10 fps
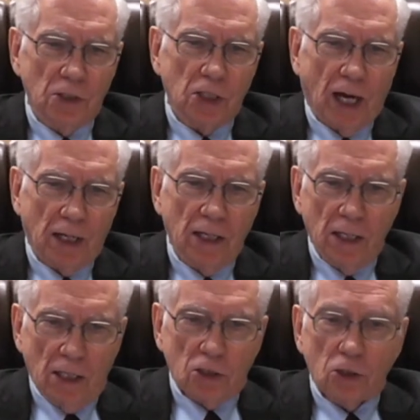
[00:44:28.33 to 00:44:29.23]
and China,
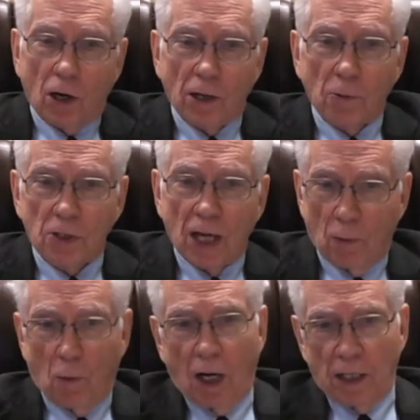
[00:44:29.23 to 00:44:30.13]
starting with
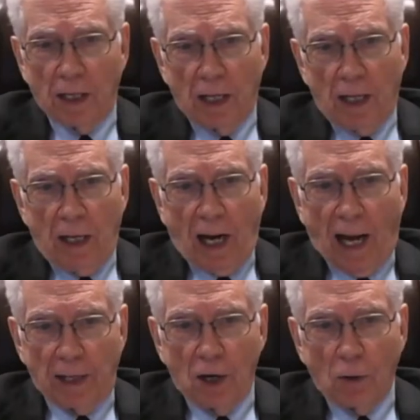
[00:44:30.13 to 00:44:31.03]
Taiwan.
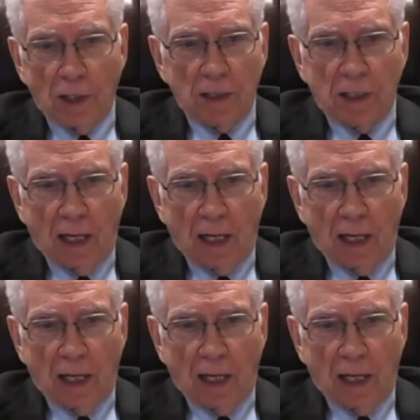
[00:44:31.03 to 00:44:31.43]
I noted